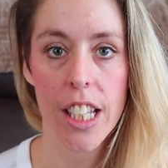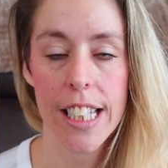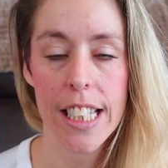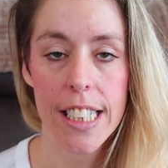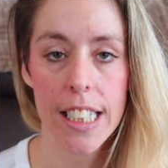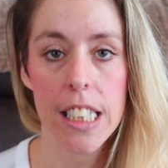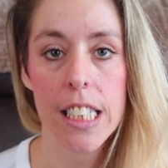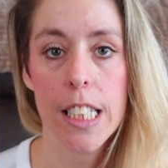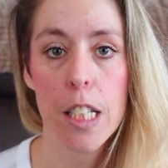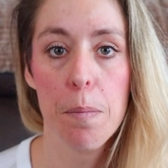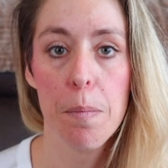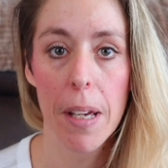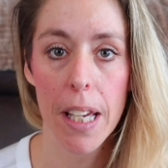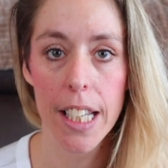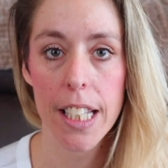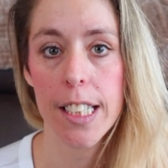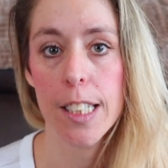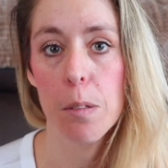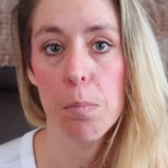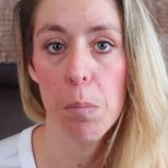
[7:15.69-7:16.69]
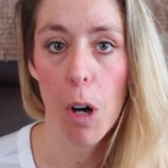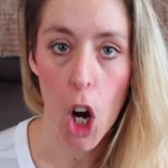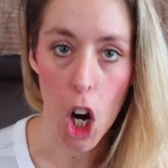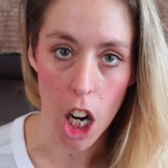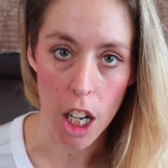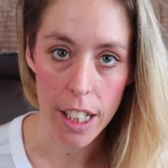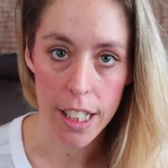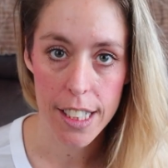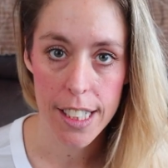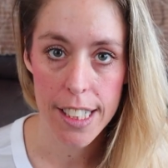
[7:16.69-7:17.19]
This is the biggest
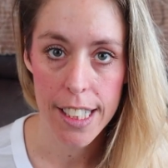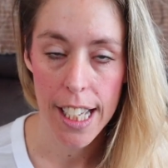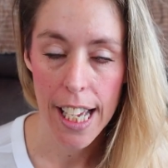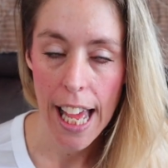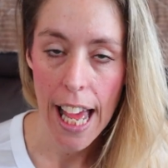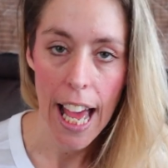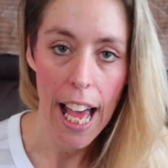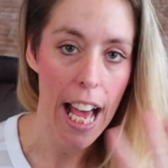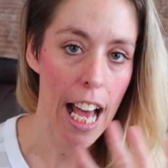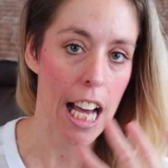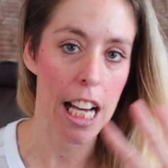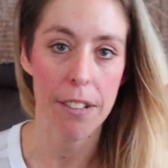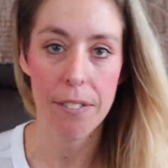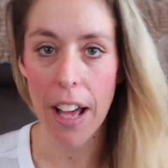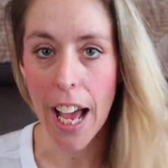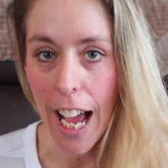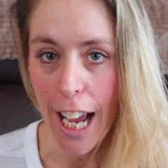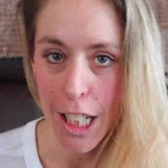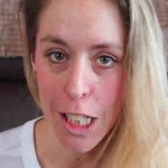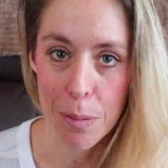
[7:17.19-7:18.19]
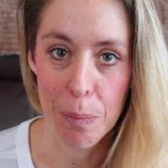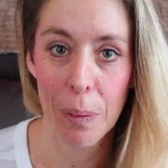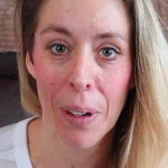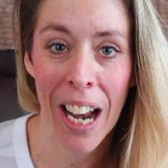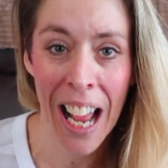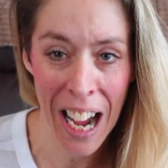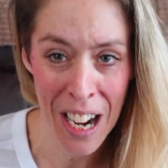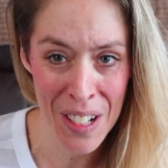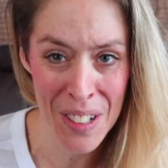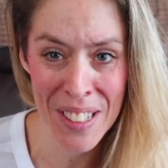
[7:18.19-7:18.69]
box of hash
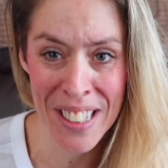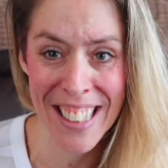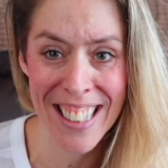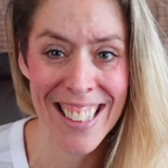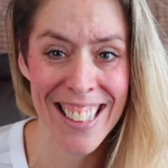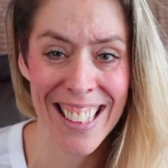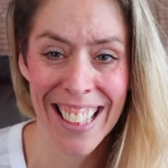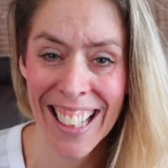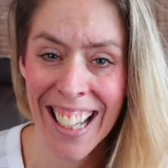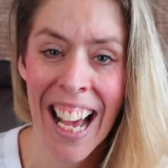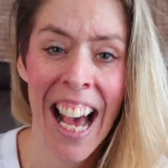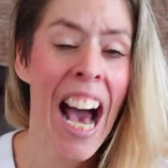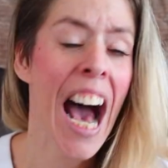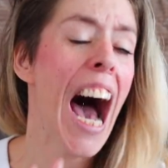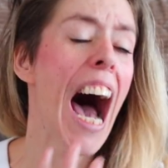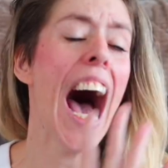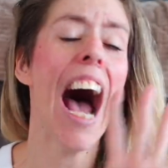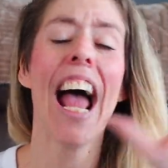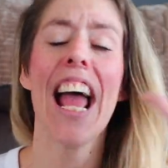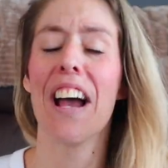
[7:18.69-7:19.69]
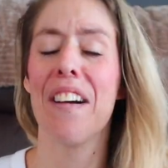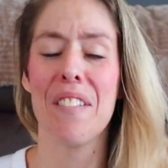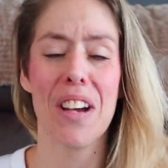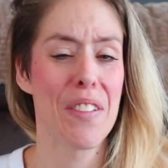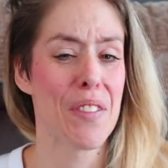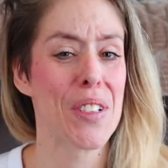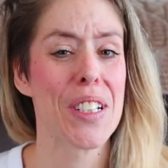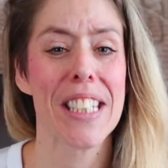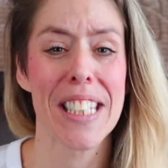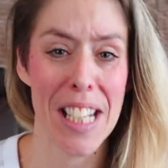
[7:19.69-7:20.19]
browns I have
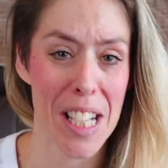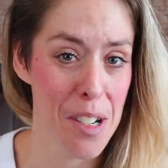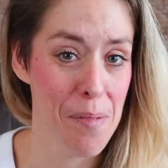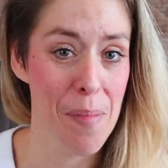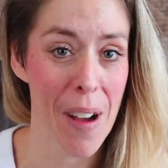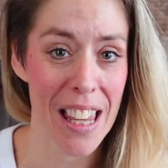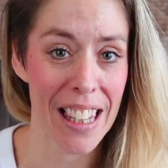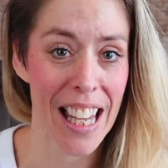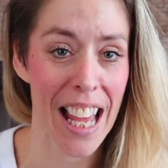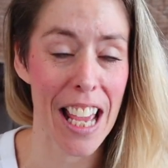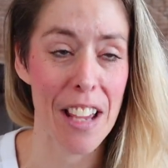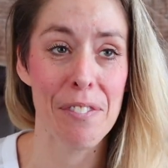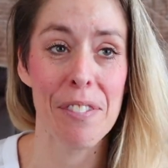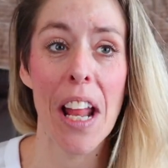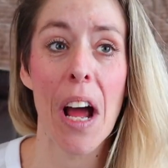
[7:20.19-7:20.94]
ever seen in my life.